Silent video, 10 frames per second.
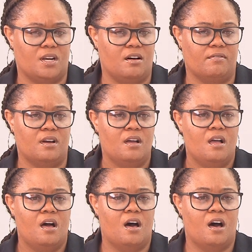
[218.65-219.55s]
whatever.
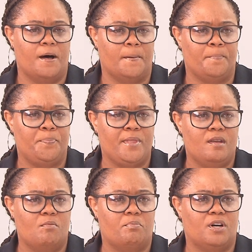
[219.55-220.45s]

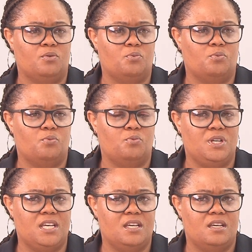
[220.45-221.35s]
But
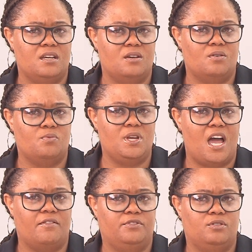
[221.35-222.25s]
we
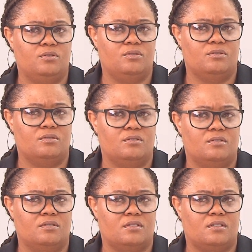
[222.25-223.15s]
have to
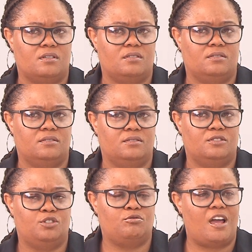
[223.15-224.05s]

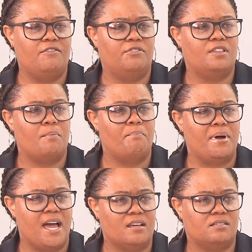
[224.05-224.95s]
strive for the
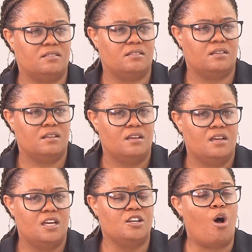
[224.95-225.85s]
best
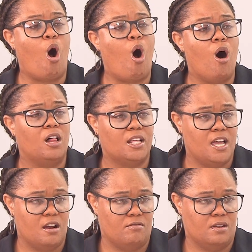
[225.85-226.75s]
in all
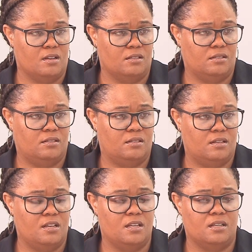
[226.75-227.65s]
areas,
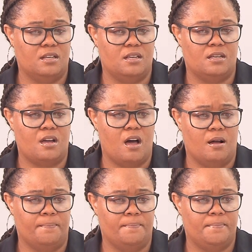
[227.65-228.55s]

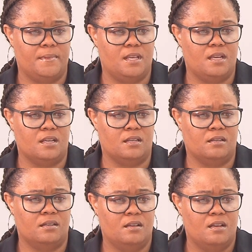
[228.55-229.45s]

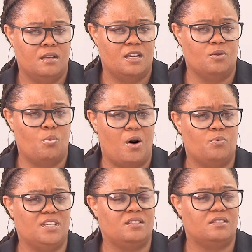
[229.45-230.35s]
mm-hmm. In what
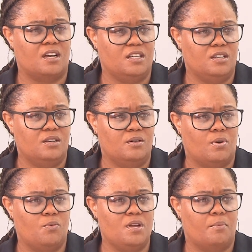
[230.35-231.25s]
we study,
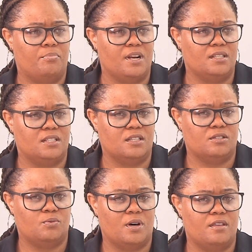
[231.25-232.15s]
what we
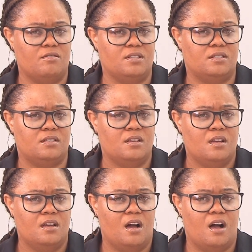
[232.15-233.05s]
apprentice, whether it's
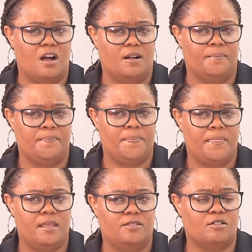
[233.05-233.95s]

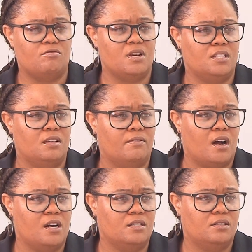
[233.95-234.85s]
the creative
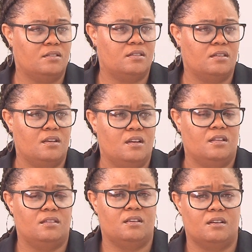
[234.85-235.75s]
arts,
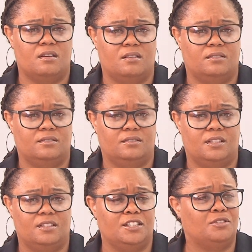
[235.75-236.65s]
the
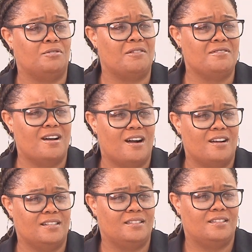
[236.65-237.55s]
literary
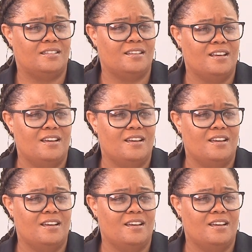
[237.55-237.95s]
arts,